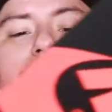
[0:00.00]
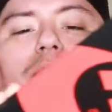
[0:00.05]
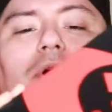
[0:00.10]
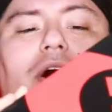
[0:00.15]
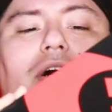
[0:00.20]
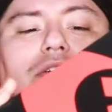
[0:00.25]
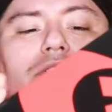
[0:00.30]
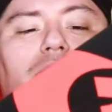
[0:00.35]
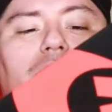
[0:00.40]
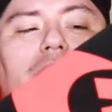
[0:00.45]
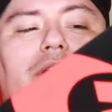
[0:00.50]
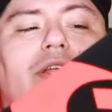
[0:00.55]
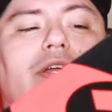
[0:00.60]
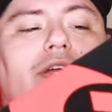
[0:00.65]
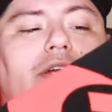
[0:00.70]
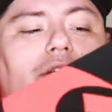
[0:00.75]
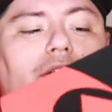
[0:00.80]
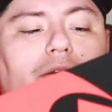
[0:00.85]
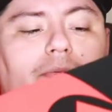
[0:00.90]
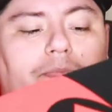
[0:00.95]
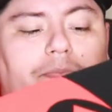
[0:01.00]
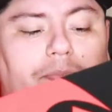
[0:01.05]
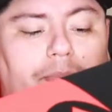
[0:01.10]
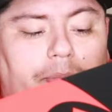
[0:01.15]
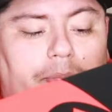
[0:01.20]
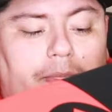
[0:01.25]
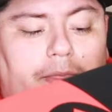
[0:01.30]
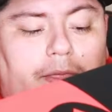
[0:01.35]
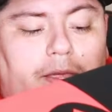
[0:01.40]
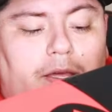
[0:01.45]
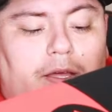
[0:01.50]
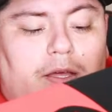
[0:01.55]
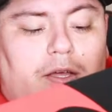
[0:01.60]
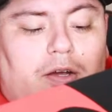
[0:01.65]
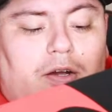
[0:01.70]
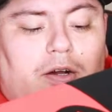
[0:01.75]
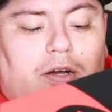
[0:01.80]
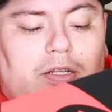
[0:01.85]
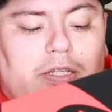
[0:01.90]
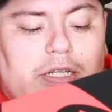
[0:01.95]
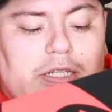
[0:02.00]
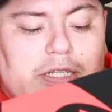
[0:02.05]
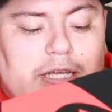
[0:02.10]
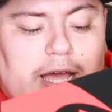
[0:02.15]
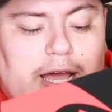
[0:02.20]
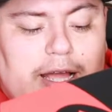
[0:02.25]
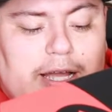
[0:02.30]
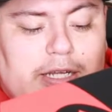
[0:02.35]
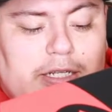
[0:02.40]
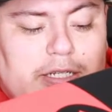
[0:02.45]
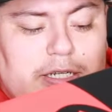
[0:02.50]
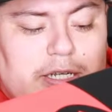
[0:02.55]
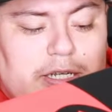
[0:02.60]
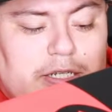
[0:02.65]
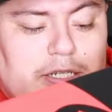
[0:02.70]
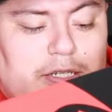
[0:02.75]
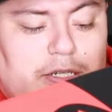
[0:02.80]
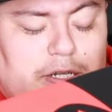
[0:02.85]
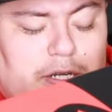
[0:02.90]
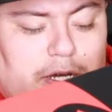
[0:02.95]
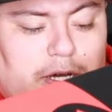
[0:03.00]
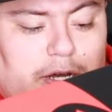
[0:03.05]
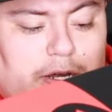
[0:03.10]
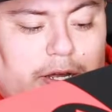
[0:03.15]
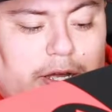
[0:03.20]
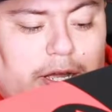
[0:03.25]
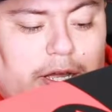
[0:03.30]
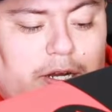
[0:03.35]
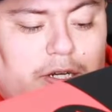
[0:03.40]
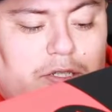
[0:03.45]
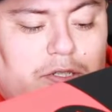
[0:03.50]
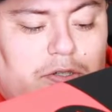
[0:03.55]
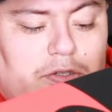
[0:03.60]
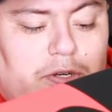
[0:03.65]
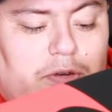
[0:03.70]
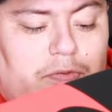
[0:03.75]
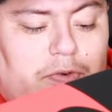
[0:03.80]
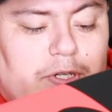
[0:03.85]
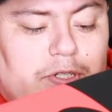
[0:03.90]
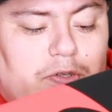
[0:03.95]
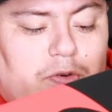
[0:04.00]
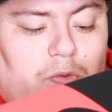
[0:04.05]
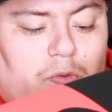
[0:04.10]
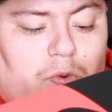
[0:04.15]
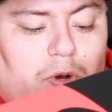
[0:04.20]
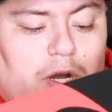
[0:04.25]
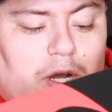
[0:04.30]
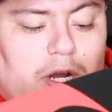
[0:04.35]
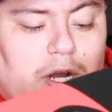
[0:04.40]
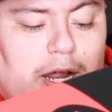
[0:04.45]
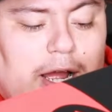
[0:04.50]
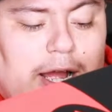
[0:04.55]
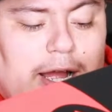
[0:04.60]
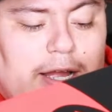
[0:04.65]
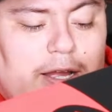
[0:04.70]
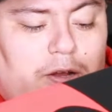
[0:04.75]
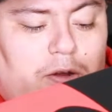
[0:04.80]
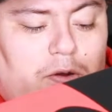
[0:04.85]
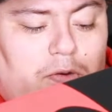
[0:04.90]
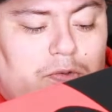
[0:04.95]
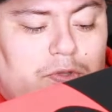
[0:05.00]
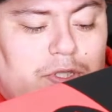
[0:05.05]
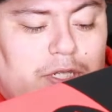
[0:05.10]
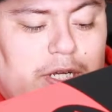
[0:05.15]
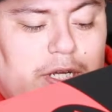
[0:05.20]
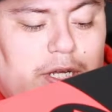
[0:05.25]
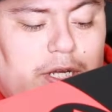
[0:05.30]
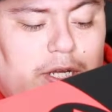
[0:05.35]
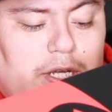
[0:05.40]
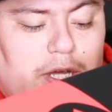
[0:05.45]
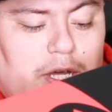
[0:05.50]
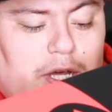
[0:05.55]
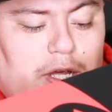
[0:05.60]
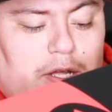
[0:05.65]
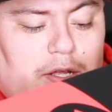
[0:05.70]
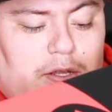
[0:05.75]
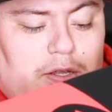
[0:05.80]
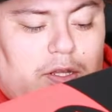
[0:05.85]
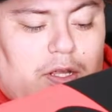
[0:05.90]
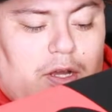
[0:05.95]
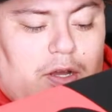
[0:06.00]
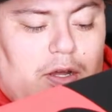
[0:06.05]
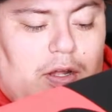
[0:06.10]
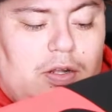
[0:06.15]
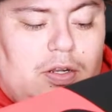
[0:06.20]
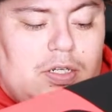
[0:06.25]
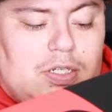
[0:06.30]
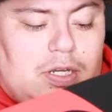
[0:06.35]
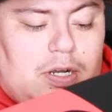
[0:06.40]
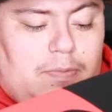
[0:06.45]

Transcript: box right here. On the tag, it says Air Jordan Retro 1 High OG. The colors